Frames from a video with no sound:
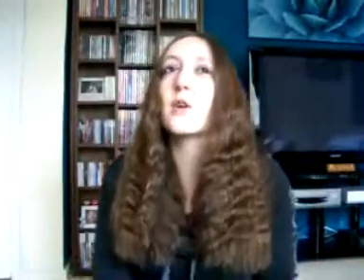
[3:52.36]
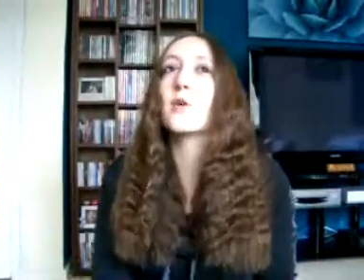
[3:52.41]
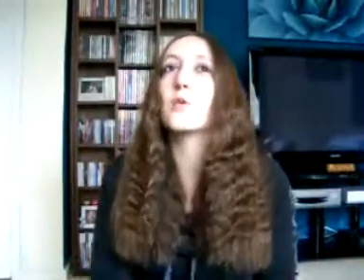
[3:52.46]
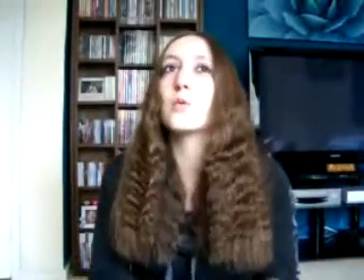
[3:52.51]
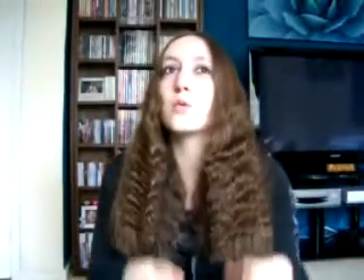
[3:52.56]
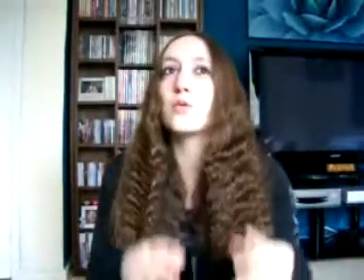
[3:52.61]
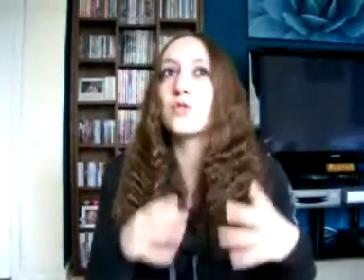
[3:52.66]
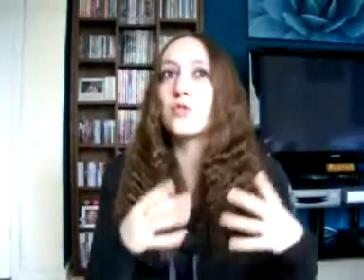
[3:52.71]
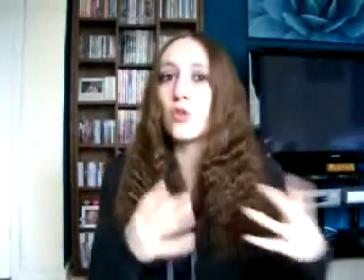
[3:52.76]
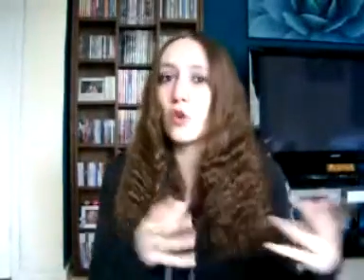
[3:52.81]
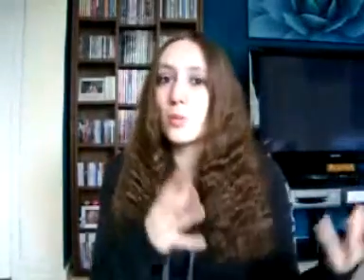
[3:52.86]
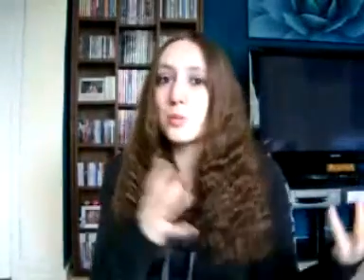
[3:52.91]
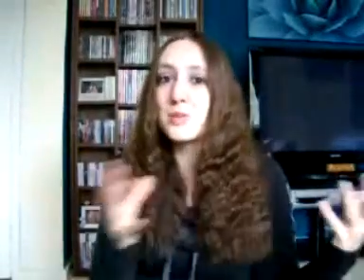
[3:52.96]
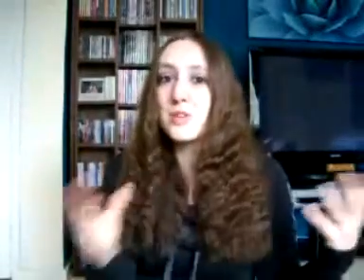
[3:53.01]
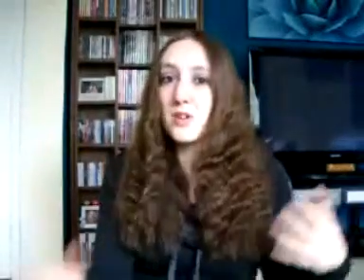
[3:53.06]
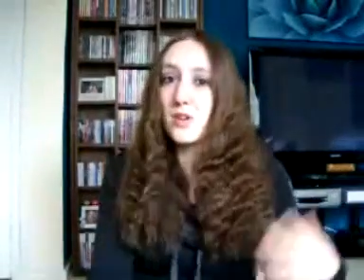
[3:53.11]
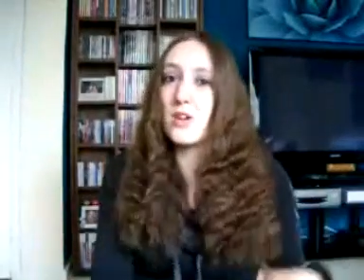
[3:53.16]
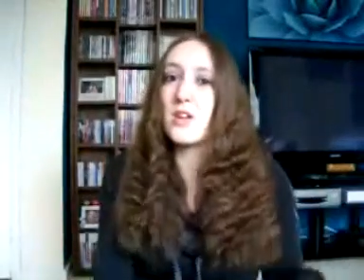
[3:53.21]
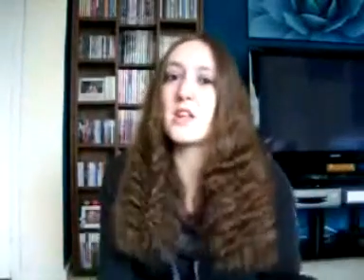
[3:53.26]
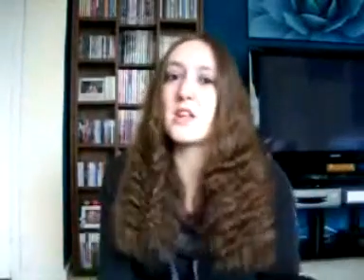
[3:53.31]
title
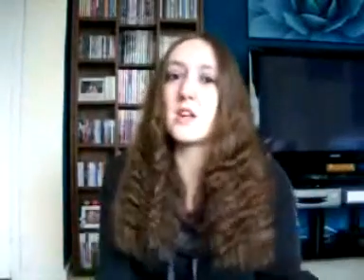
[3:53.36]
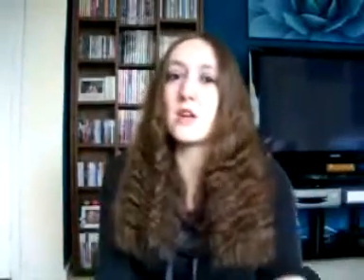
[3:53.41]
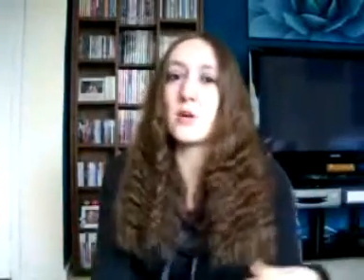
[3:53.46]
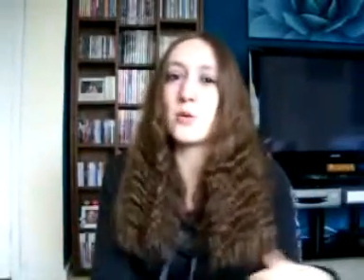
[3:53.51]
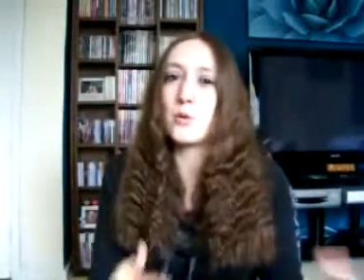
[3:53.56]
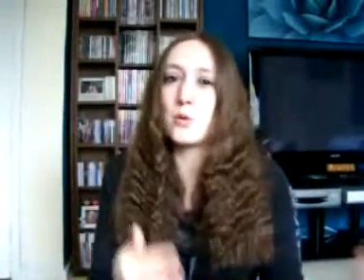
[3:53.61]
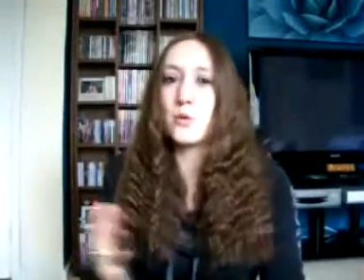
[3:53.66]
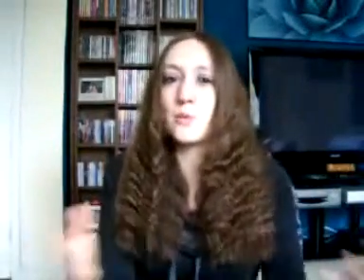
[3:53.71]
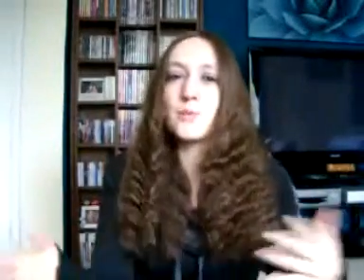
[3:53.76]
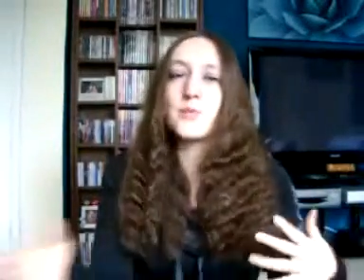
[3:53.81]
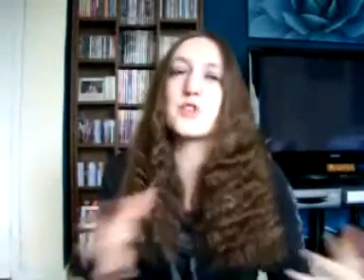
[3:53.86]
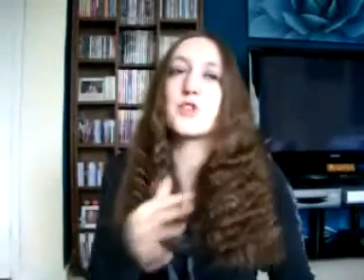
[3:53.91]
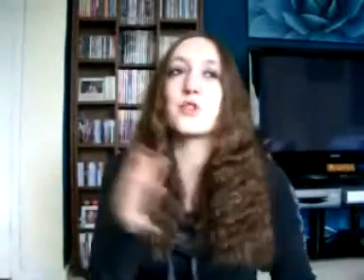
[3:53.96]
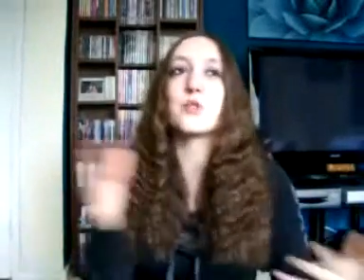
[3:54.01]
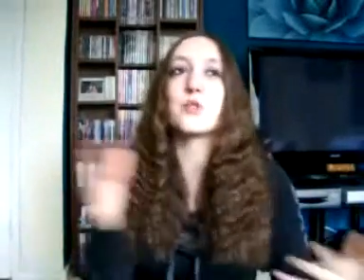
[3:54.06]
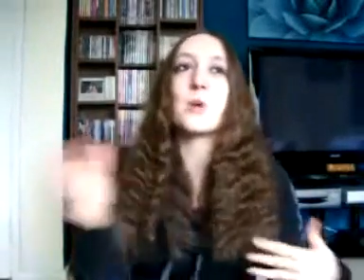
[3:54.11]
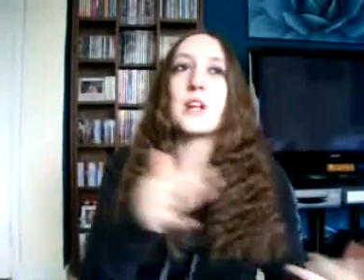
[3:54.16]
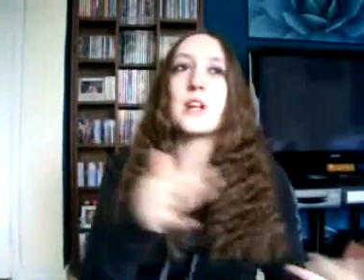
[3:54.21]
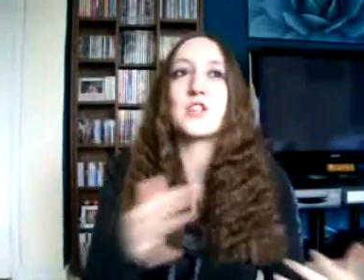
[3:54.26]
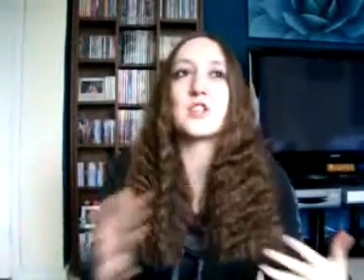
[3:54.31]
dropped, or
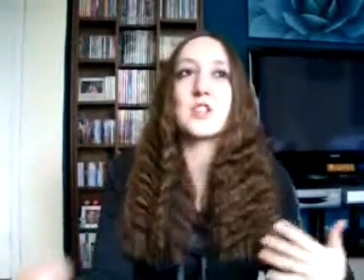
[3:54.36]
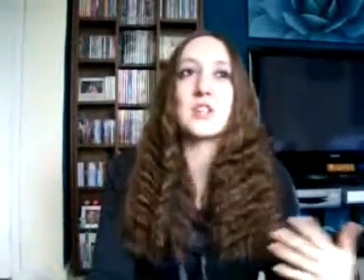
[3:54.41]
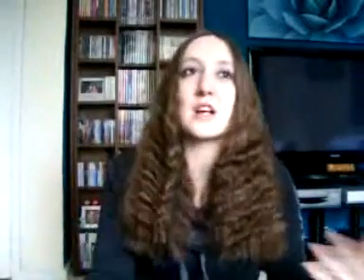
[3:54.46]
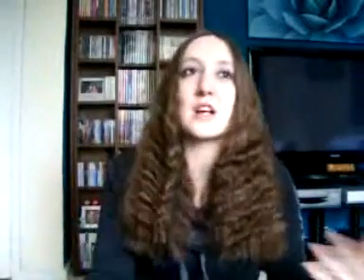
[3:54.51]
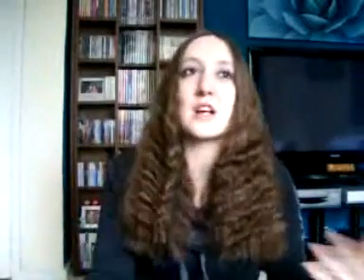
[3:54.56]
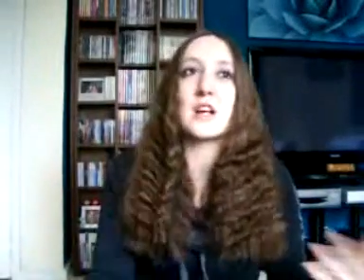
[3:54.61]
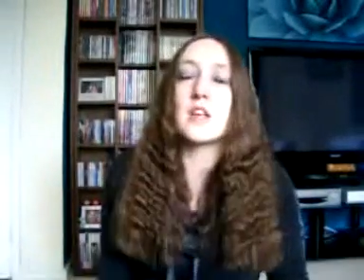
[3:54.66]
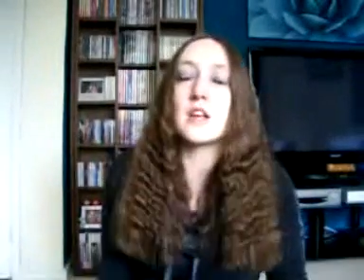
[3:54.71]
switched,